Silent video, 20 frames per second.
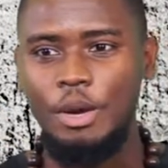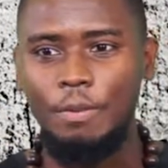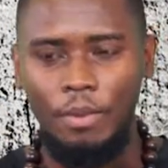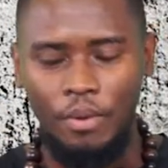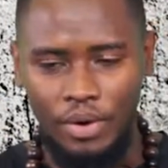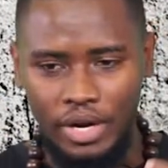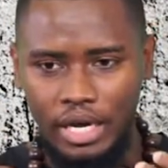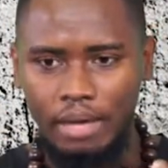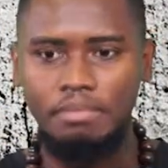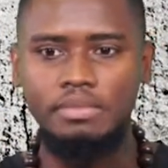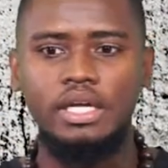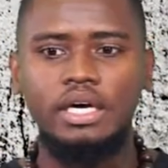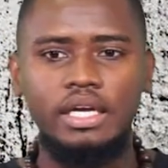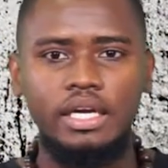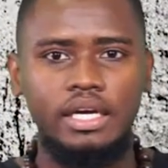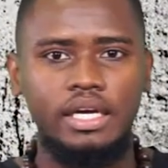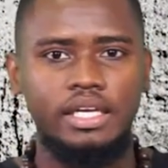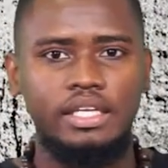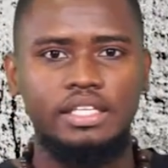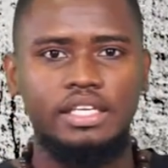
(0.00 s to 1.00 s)
But when I'm done,
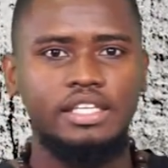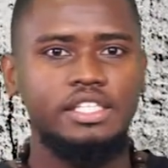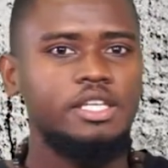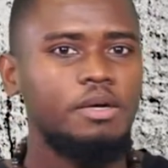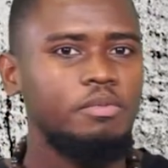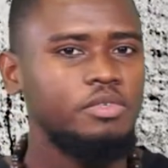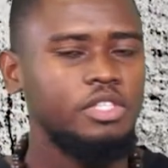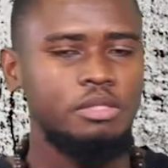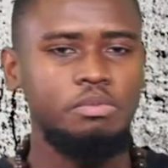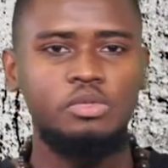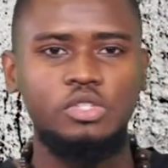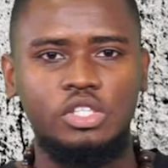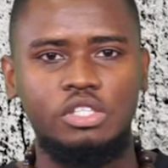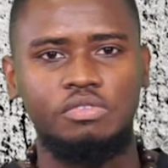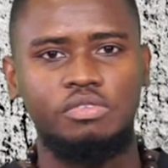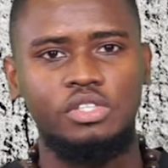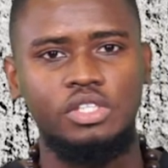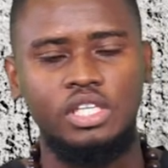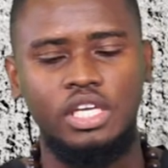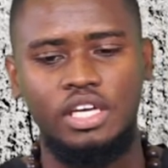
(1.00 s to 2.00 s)
there's something
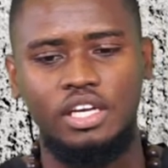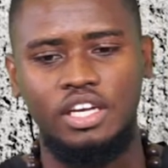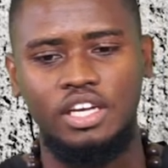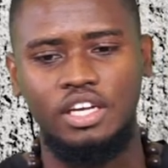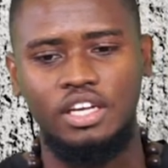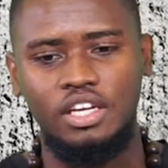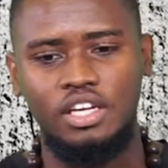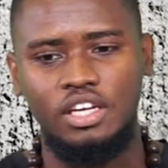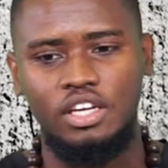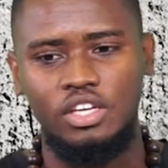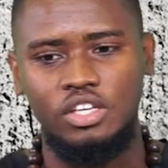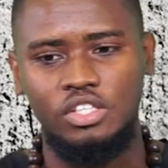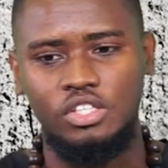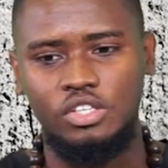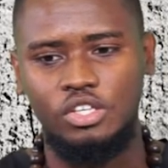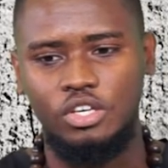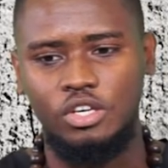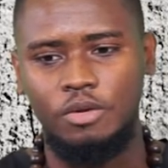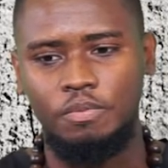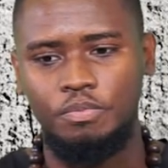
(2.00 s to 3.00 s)
beautiful there.
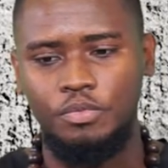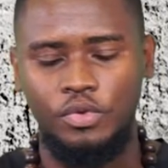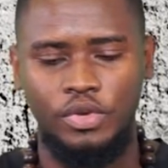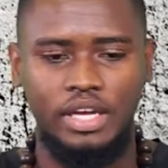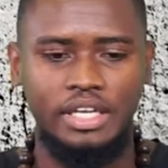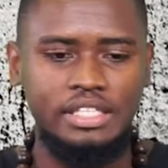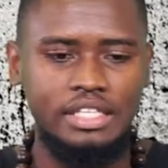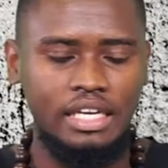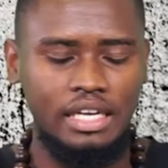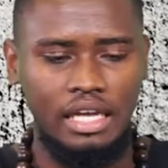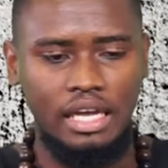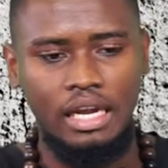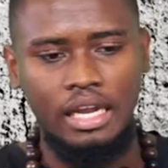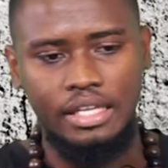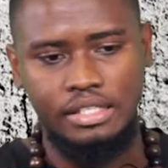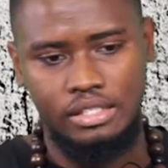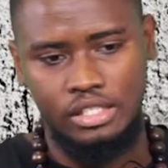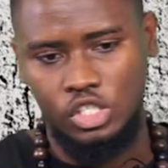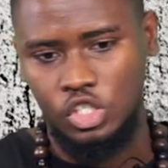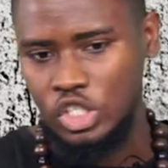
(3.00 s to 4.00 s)
So I take that
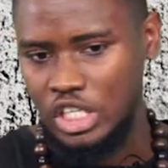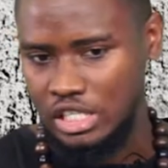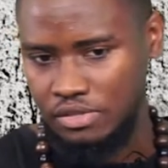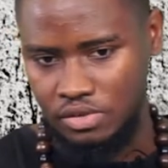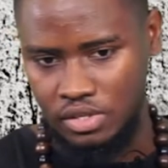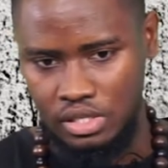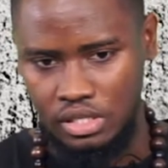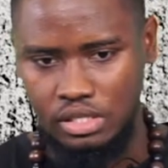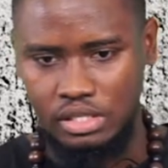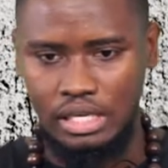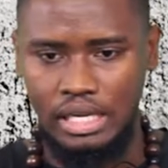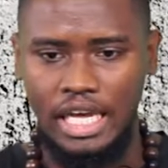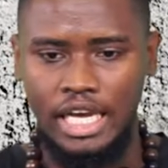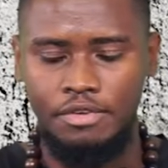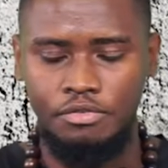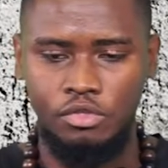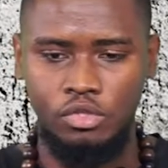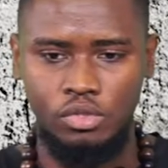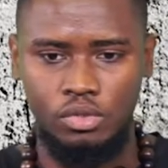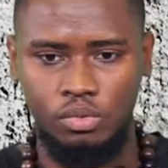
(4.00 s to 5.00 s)
lesson and transfer it into
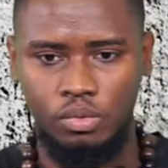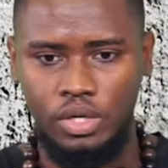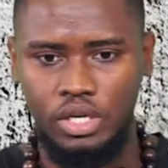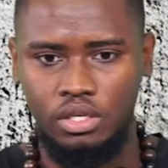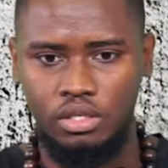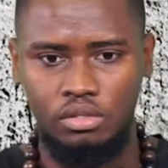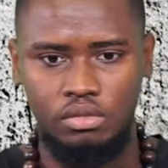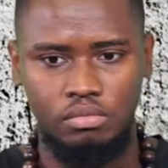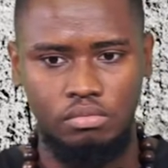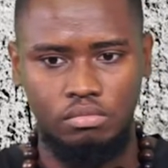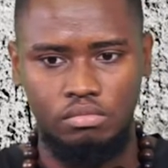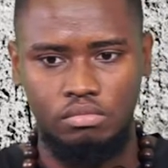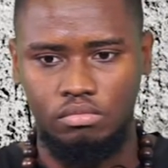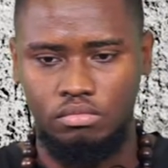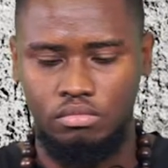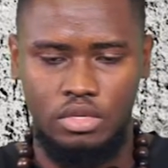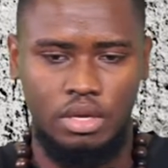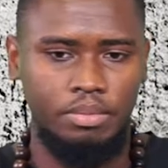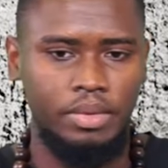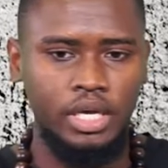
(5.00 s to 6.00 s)
life too. When
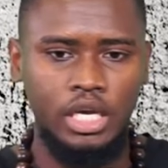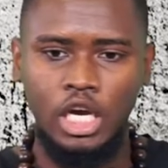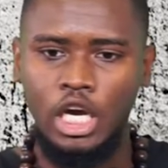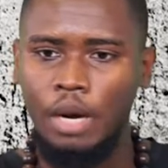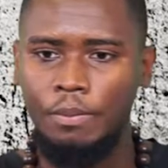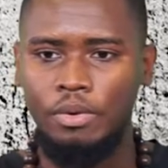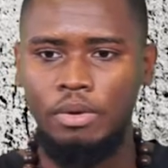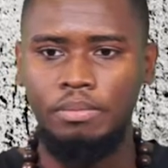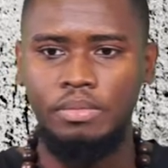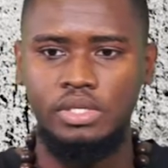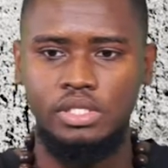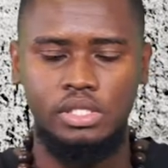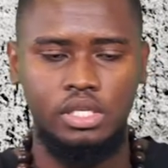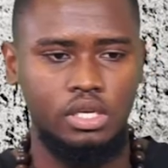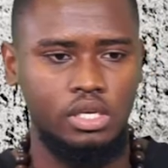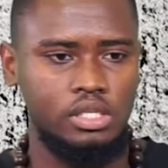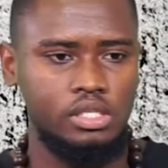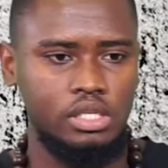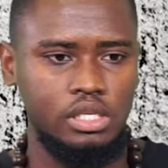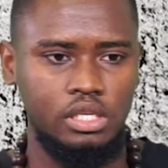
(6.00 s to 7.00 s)
you make a couple of
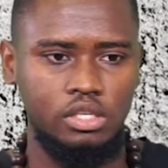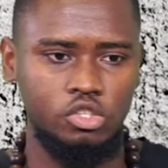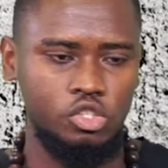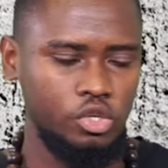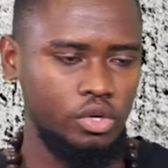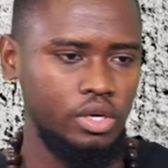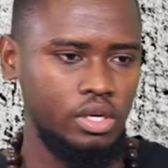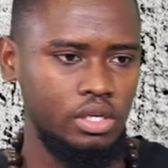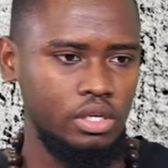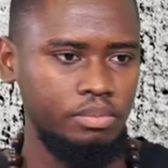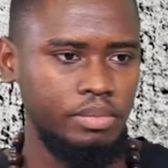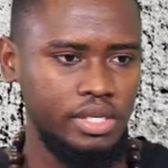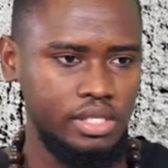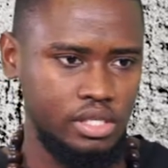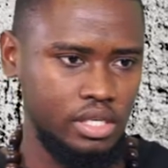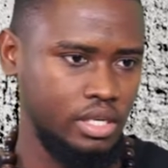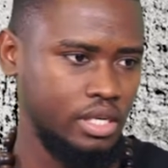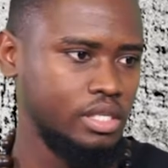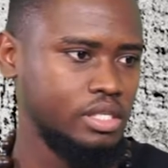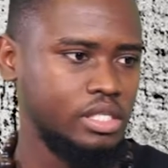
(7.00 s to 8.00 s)
mistakes in drawing, the
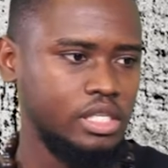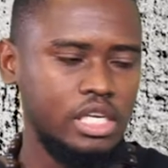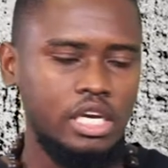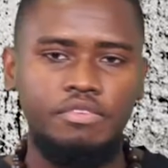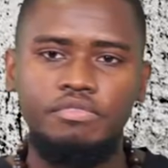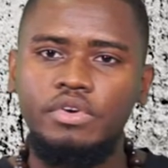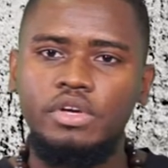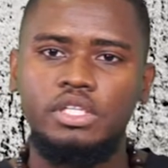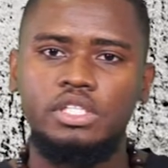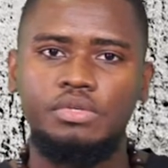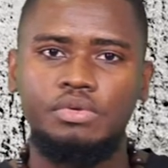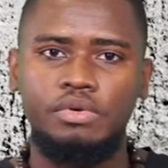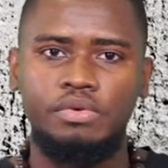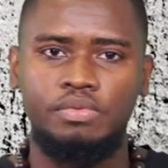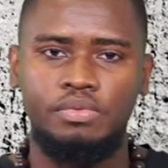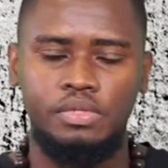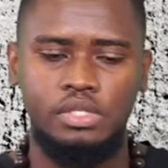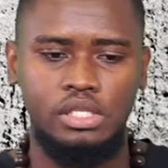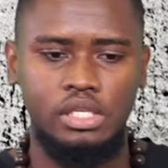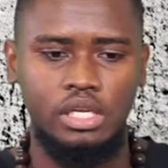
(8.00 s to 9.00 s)
mistake is there for you
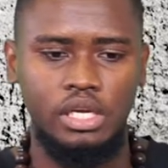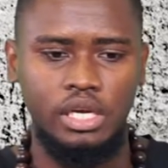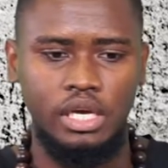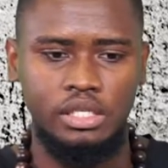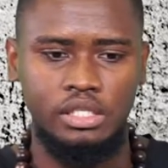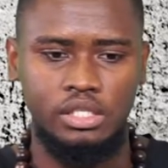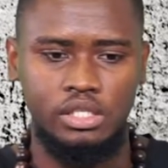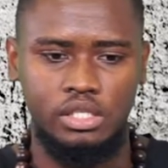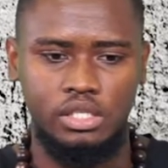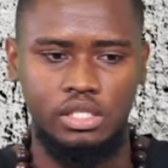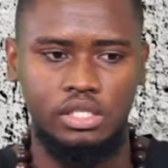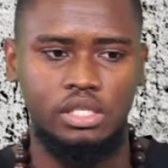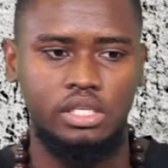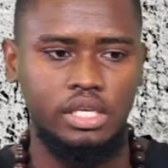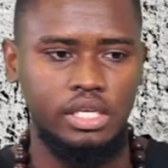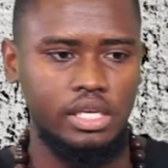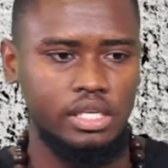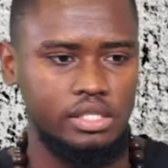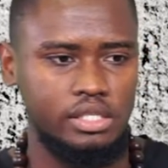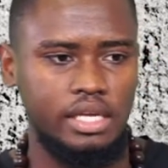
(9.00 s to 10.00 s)
to look at it and say,
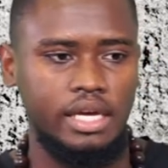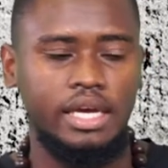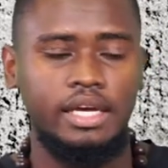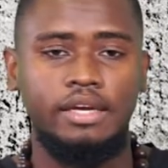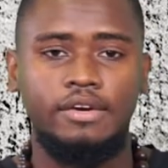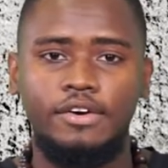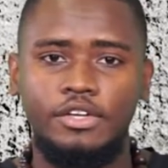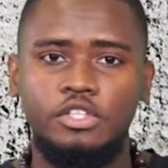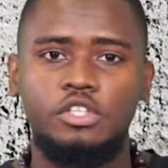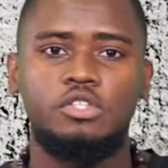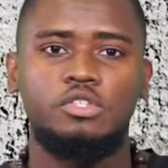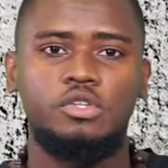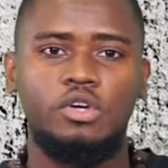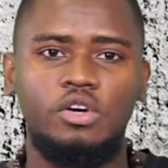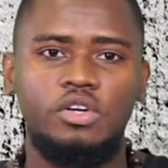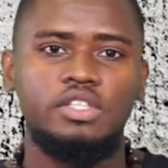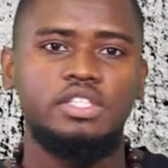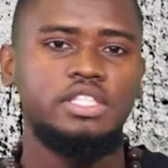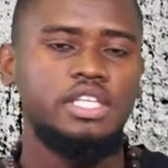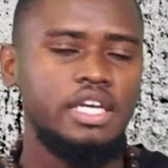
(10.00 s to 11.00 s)
yes, I got it
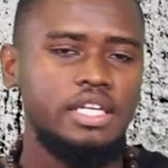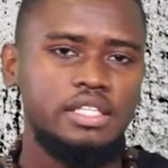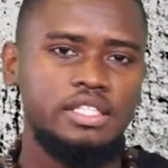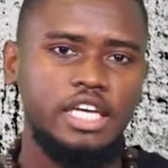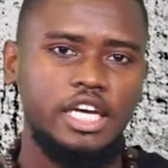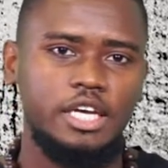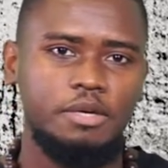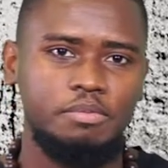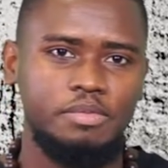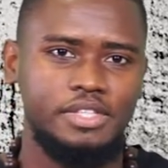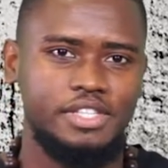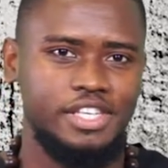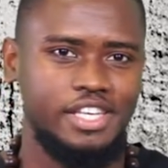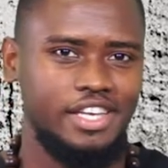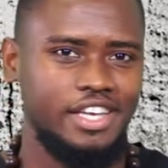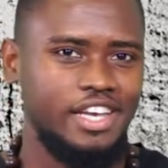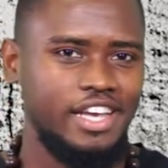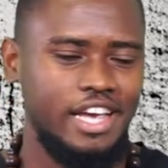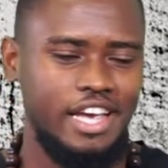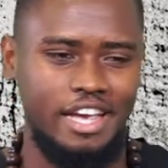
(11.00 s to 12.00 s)
wrong 10 times.
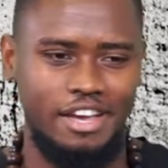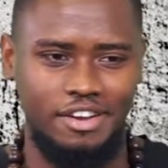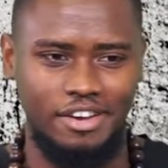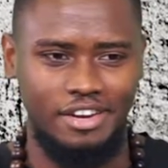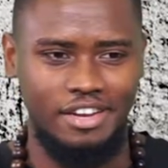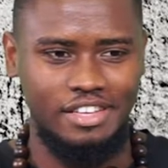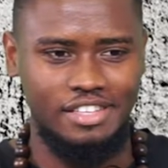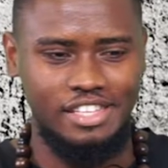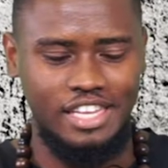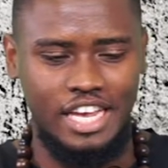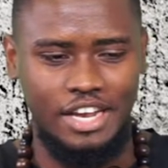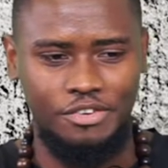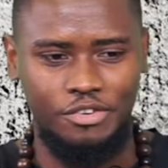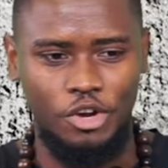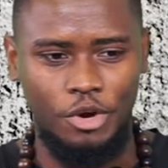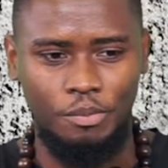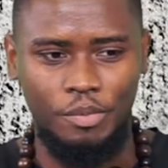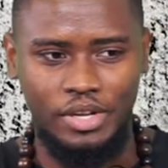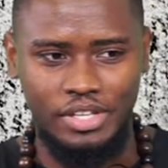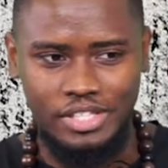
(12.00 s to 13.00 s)
I got this line
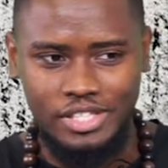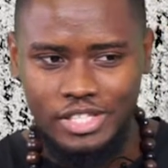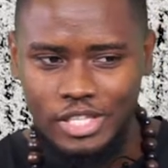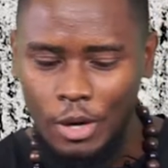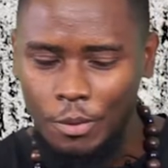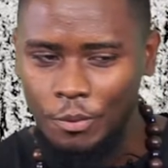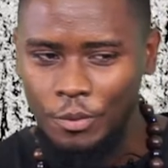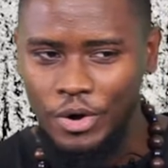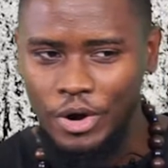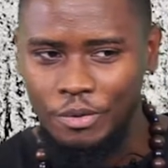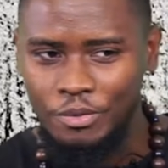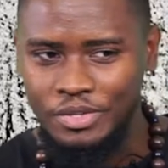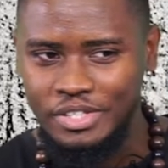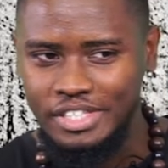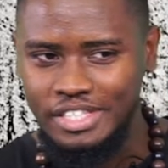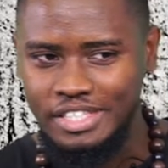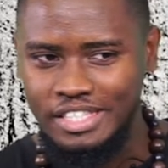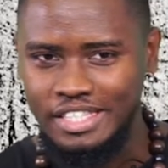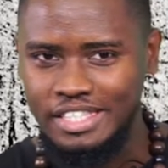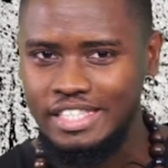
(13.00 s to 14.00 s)
wrong. But somewhere
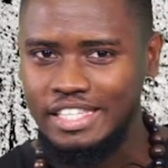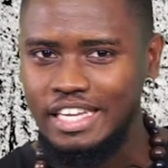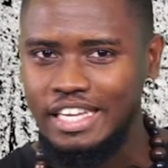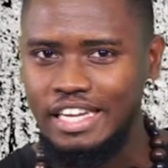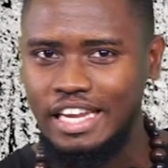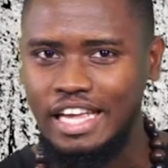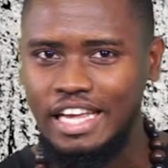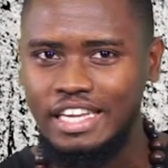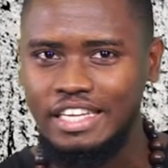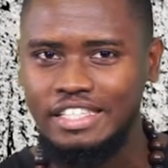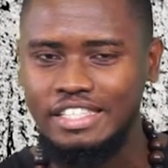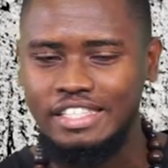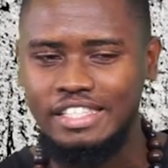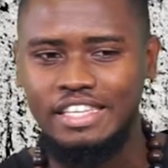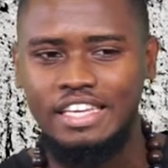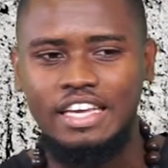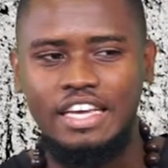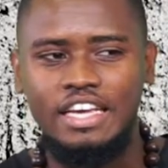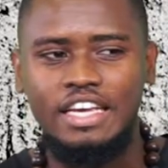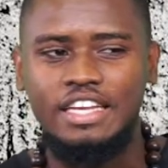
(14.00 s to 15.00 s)
between these 10 lines,
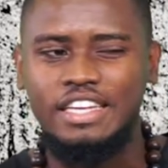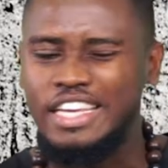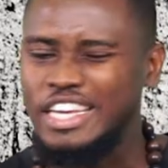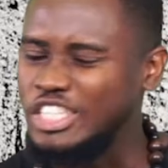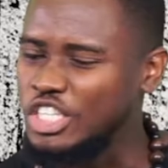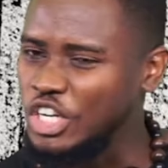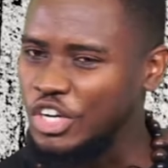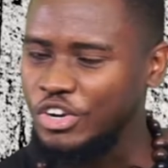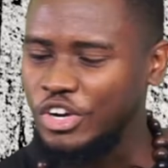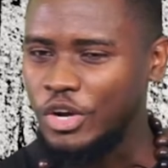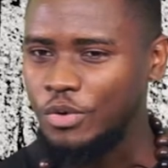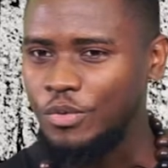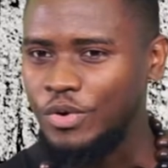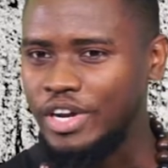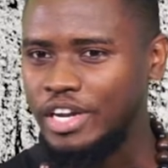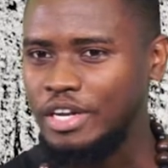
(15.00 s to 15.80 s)
there's the correct one.